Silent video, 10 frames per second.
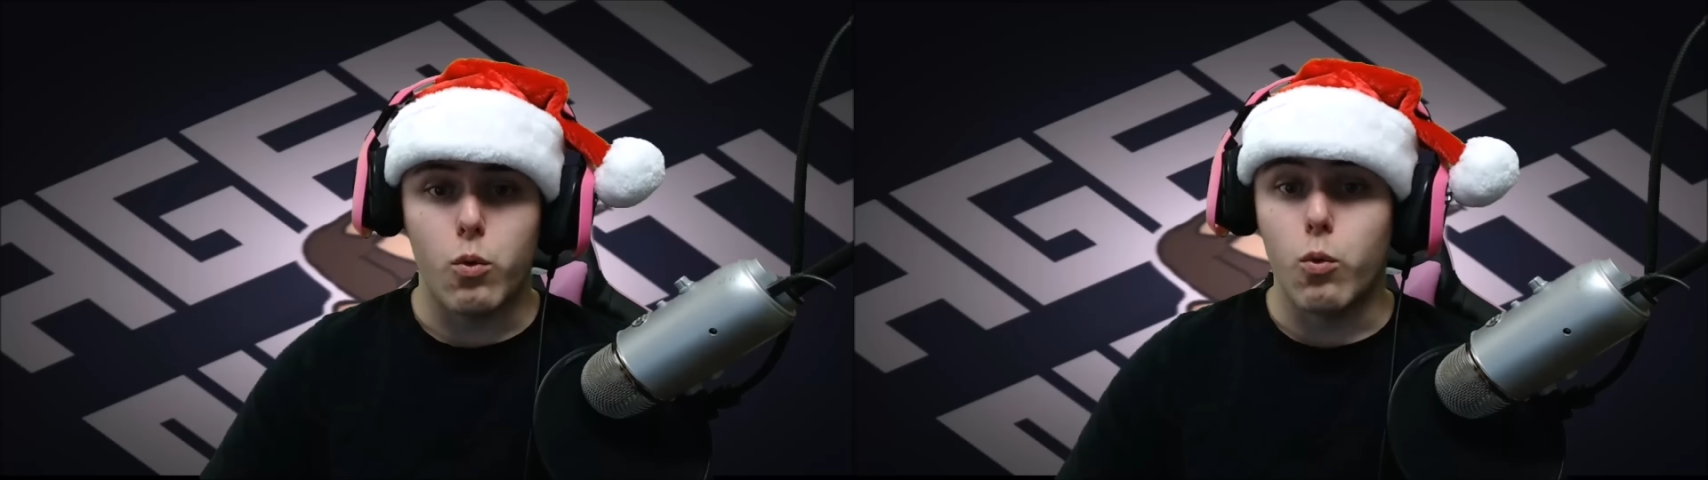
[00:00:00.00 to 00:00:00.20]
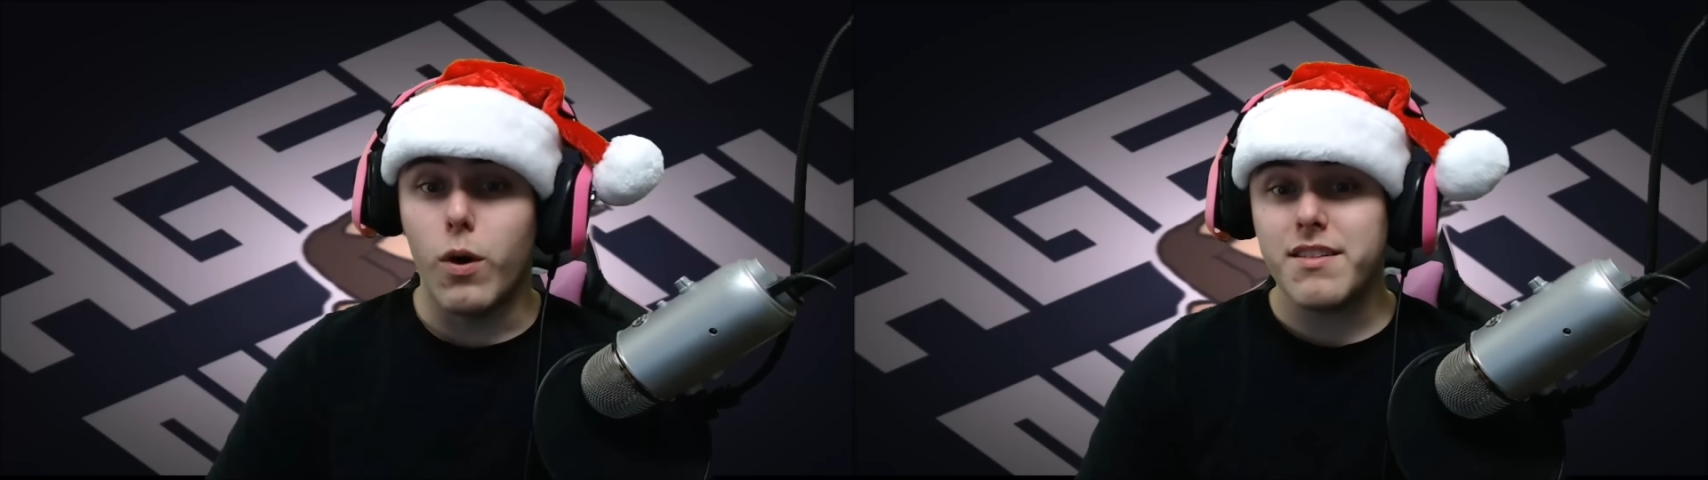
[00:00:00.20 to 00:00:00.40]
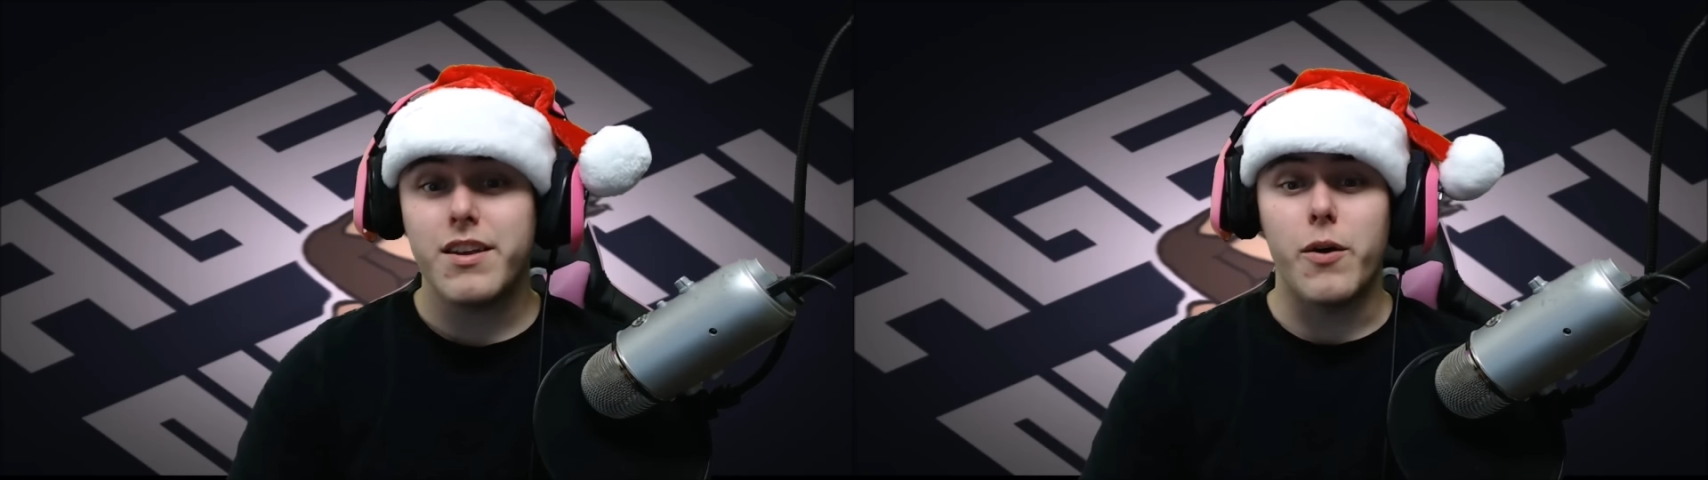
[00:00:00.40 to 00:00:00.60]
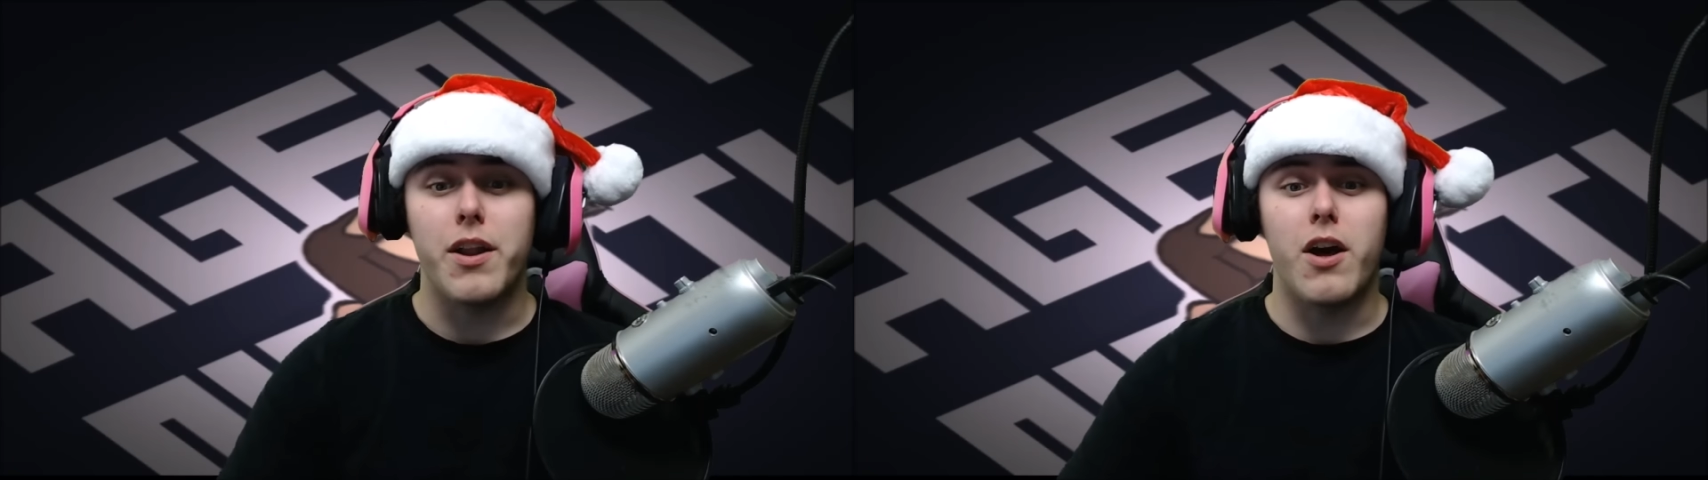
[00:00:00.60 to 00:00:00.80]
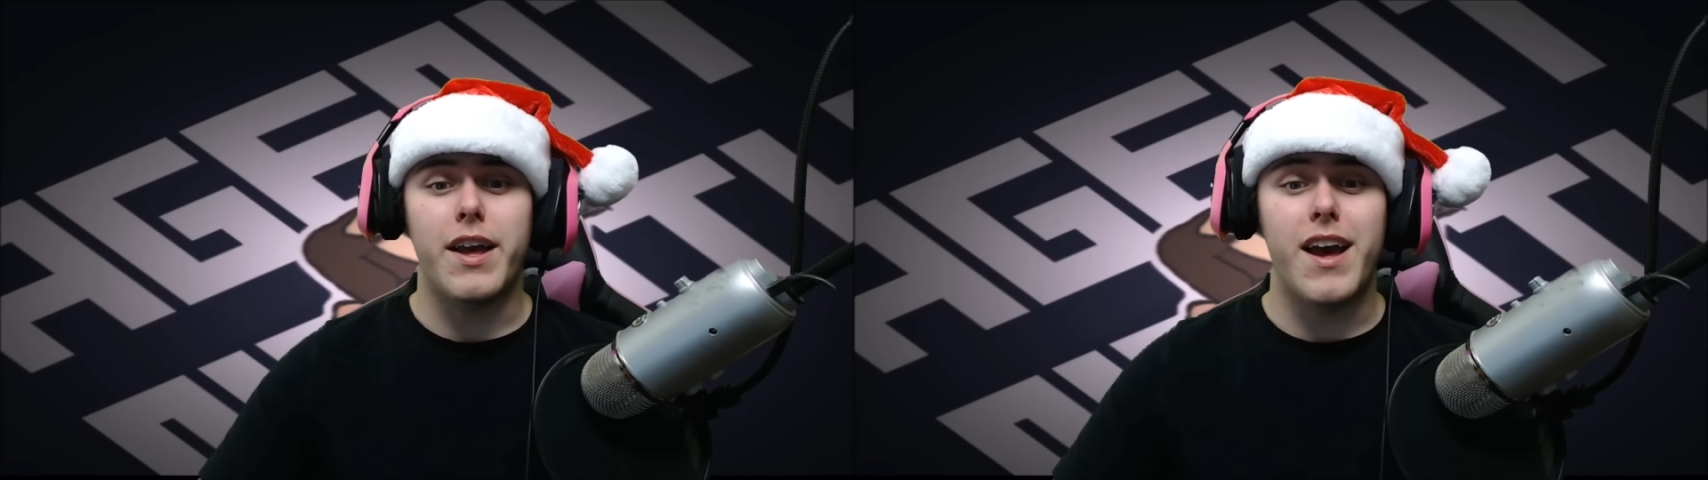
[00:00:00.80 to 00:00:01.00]
What's going
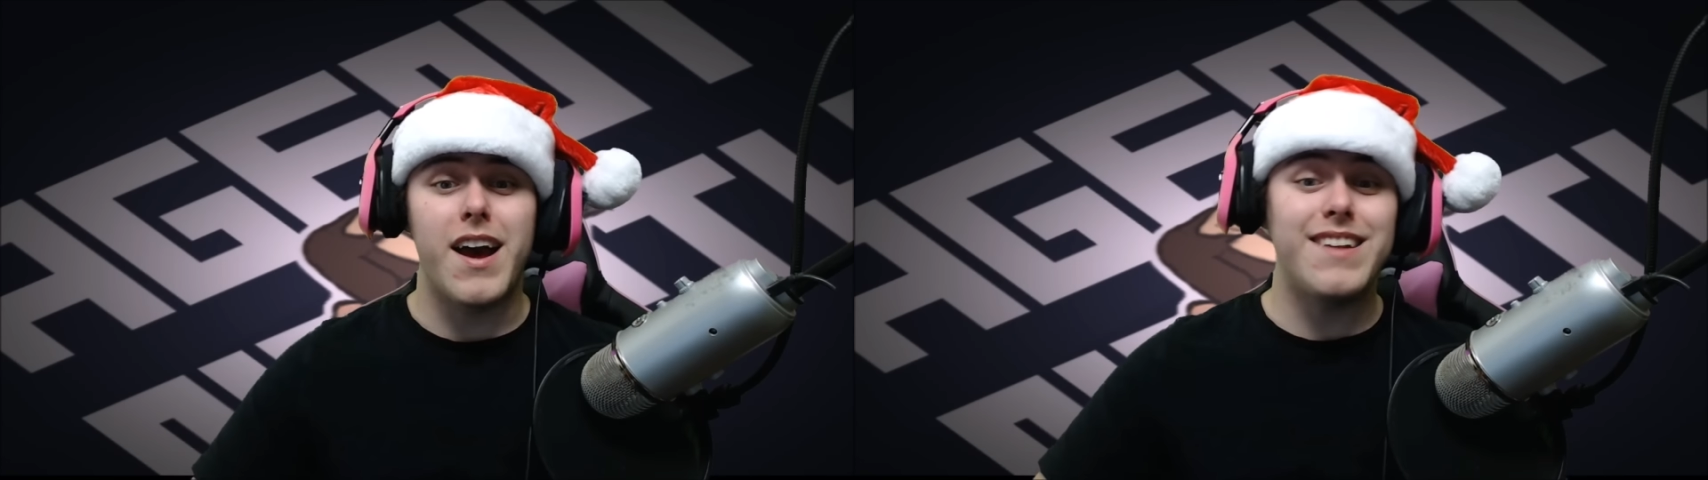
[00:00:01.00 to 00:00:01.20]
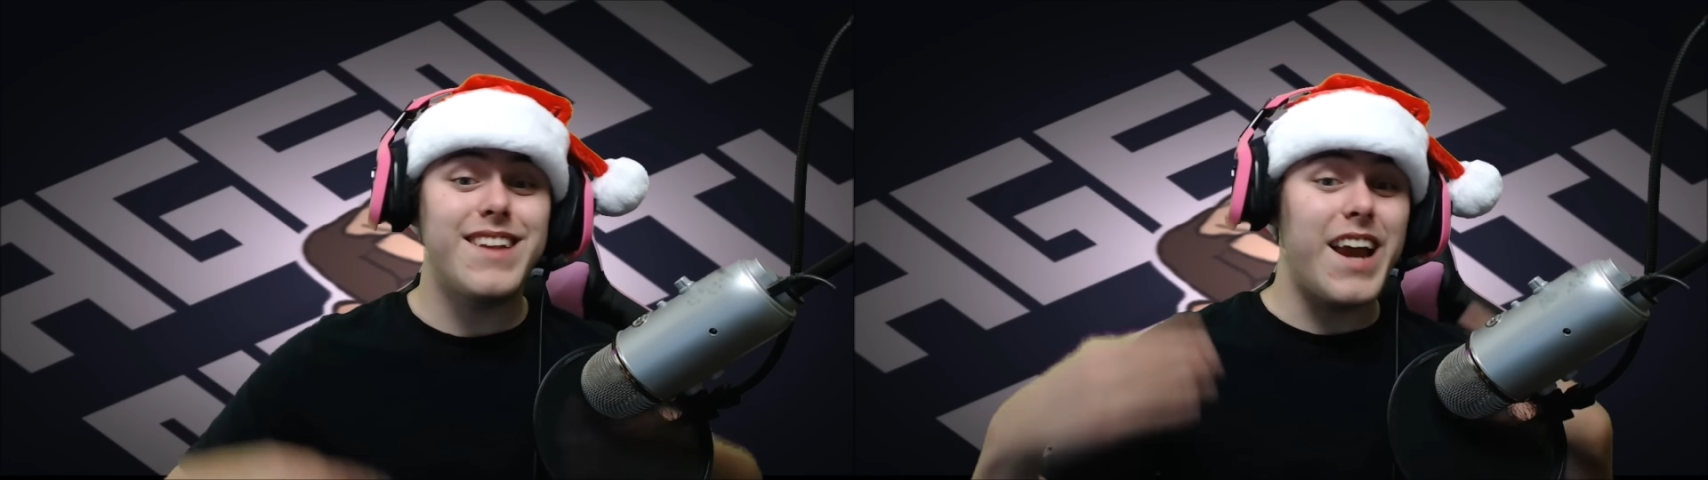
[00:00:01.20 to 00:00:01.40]
on guys?